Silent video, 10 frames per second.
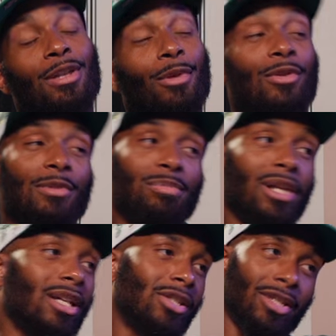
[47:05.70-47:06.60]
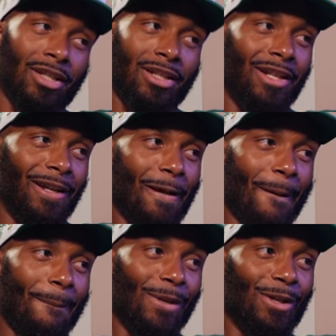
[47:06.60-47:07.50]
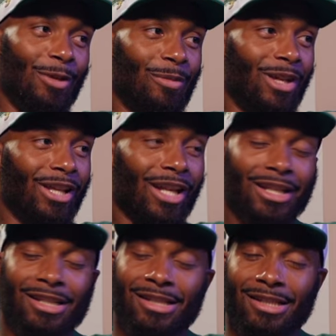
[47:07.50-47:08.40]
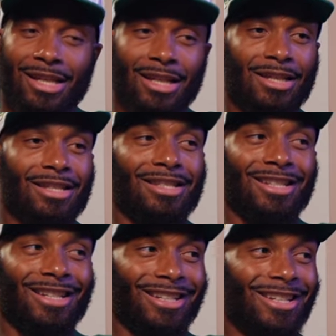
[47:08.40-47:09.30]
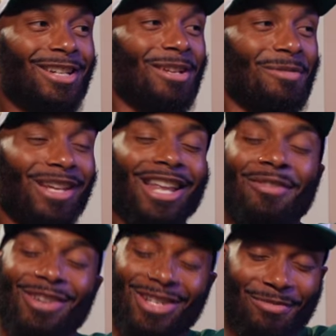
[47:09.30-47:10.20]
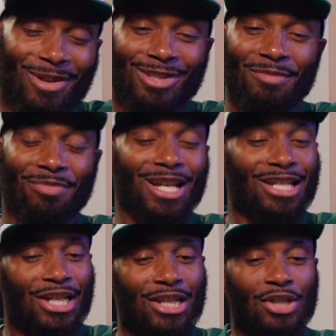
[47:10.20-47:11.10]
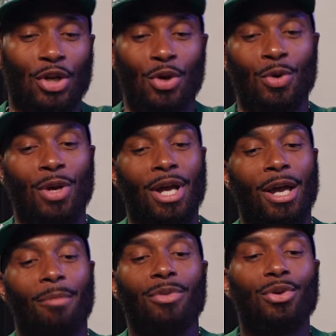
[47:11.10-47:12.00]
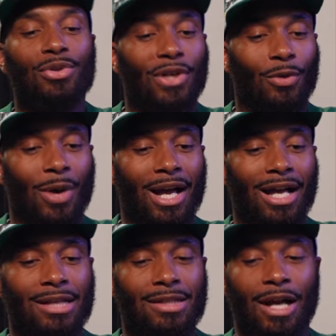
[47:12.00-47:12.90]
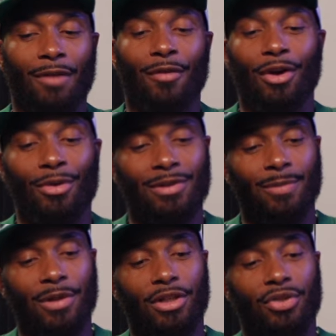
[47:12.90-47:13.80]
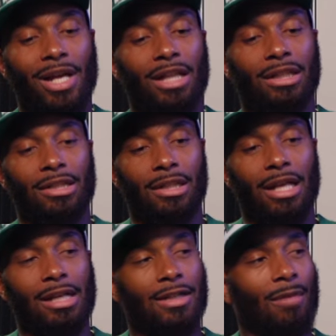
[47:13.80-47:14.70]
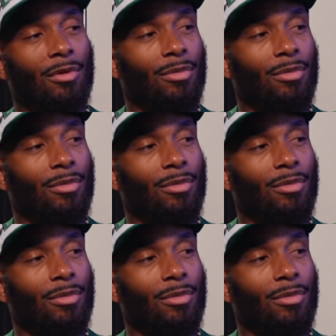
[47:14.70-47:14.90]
be on some player shit. You know what I mean? Like it's. I see it's, it's going. You know what I mean? Like yeah, we usually be on some player yeah, shit. So music wise, I've always been attracted to that type of